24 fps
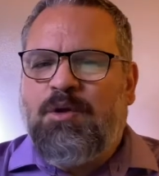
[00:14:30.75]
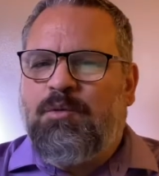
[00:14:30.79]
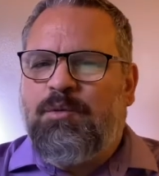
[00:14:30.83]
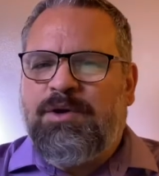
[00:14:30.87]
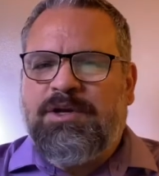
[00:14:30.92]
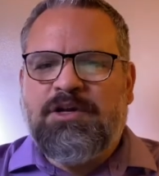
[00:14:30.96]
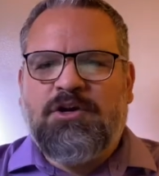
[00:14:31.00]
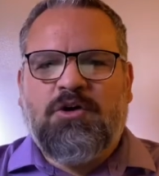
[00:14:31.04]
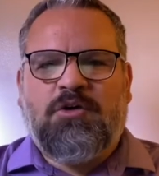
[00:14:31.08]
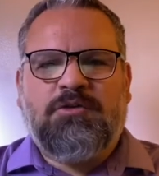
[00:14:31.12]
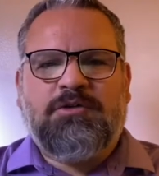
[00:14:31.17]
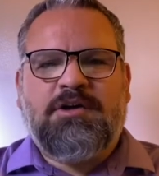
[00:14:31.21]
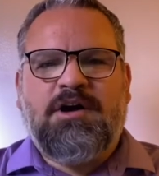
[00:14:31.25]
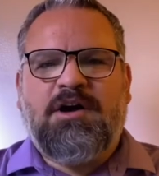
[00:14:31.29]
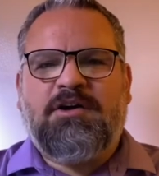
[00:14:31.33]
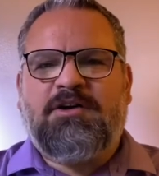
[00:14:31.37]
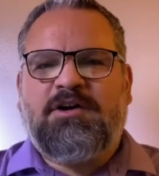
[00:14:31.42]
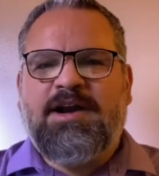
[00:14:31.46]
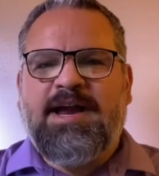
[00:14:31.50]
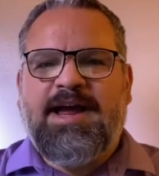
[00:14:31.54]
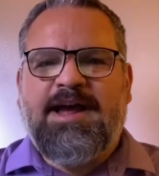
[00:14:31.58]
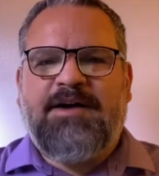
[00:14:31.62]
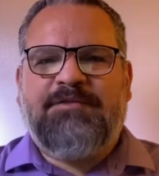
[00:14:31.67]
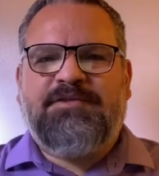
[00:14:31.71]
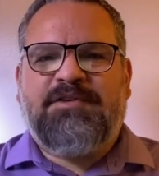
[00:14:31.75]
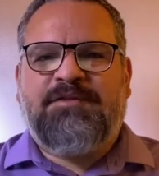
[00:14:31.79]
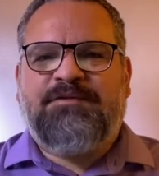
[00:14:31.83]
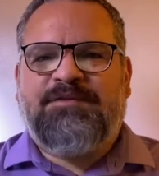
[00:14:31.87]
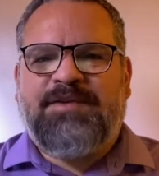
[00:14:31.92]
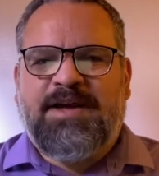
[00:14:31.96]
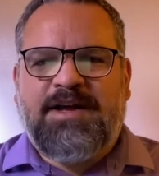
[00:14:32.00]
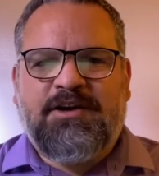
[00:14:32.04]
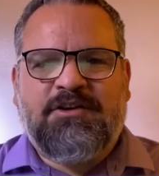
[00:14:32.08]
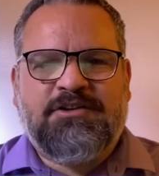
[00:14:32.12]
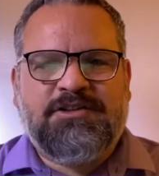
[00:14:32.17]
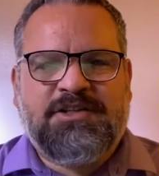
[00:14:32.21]
We no longer have the
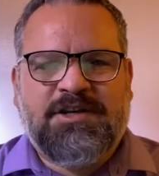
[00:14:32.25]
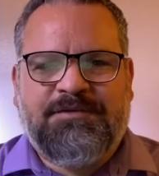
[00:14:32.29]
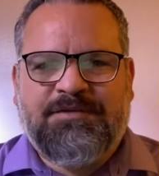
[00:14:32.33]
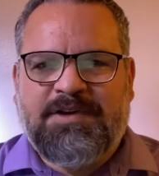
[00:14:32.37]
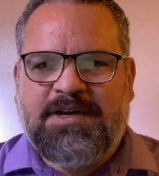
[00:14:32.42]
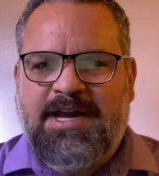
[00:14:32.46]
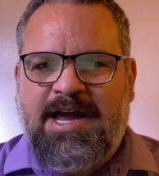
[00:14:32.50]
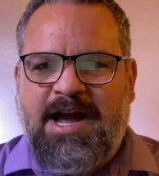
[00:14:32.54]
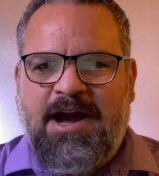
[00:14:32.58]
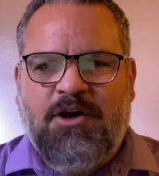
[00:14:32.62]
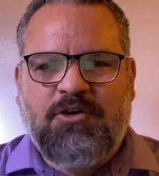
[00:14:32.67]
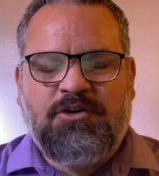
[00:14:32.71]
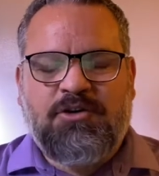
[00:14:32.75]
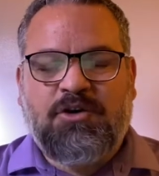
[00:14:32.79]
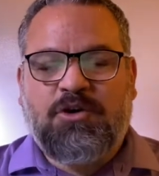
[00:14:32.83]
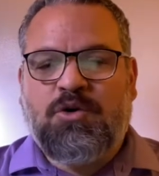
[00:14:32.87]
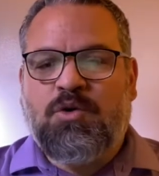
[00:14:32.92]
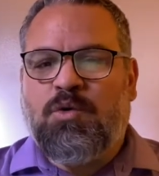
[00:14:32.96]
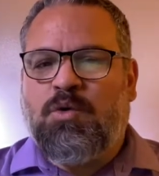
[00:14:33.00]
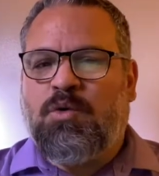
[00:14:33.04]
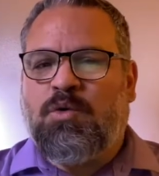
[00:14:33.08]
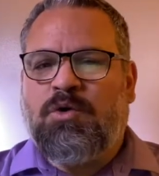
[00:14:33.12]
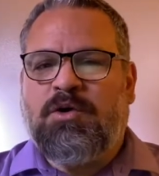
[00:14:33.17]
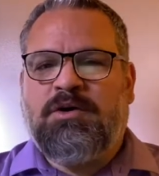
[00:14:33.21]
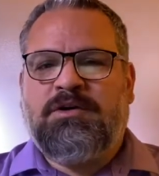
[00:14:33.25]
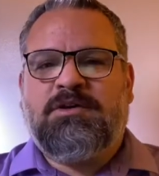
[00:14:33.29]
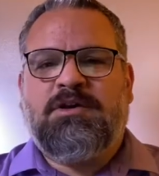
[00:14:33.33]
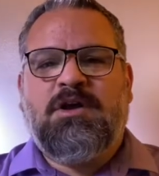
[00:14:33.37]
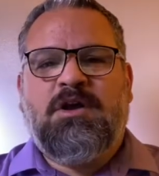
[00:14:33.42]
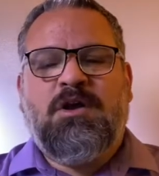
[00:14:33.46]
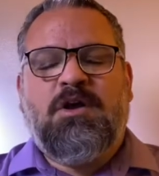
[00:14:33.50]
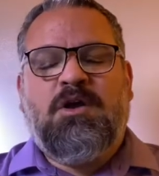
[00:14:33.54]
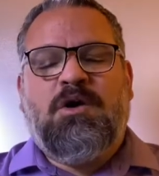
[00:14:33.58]
veils of an outer court